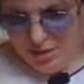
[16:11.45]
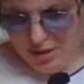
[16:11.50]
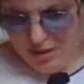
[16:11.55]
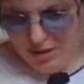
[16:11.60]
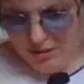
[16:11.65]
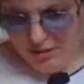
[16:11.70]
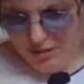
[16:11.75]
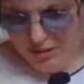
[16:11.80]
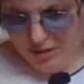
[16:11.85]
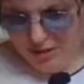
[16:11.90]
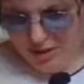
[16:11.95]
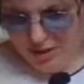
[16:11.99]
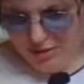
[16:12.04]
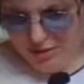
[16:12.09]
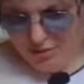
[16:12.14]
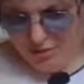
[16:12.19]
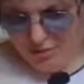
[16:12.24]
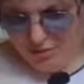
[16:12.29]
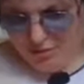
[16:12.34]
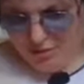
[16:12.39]
Pink
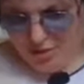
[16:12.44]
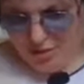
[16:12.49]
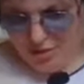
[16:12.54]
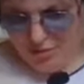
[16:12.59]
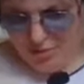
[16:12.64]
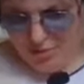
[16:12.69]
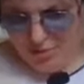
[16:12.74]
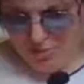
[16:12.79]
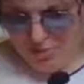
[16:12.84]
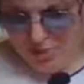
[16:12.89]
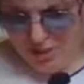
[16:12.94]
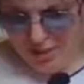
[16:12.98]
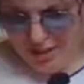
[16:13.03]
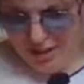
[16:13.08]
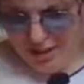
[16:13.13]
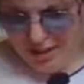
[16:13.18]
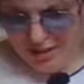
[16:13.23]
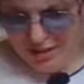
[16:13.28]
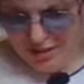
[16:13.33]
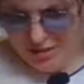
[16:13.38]
felt washable
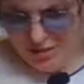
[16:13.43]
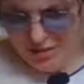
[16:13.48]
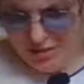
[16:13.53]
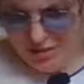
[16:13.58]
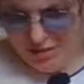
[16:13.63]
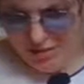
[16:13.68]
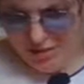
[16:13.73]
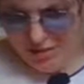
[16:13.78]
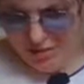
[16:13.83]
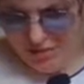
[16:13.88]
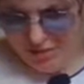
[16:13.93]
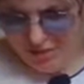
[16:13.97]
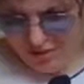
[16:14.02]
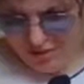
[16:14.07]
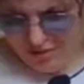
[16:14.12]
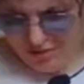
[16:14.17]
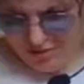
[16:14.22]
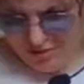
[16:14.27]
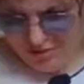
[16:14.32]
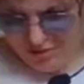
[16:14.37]
polyester toy
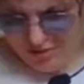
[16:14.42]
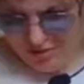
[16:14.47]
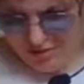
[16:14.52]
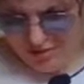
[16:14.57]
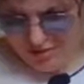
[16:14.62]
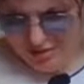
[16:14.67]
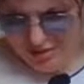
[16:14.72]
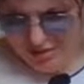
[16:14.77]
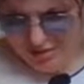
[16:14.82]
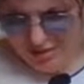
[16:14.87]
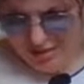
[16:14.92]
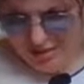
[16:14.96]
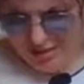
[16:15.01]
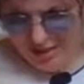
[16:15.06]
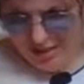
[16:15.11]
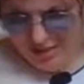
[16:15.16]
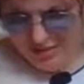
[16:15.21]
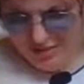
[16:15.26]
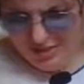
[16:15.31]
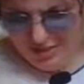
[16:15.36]
filling. 2
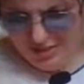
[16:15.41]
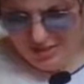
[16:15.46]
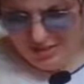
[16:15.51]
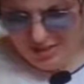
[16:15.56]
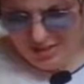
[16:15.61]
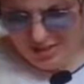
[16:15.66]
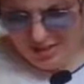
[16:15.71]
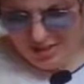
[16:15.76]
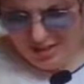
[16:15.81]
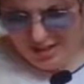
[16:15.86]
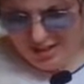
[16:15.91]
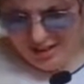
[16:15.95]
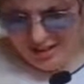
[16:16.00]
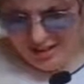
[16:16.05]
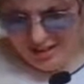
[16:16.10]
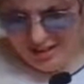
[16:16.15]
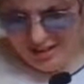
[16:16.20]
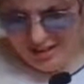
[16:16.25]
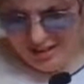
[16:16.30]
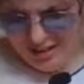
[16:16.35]
safety toy
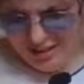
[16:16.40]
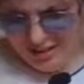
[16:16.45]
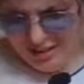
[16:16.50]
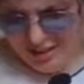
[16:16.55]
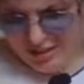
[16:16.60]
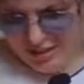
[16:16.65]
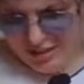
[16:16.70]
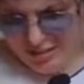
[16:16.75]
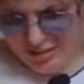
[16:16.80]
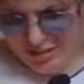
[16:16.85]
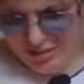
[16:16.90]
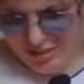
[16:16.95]
eyes.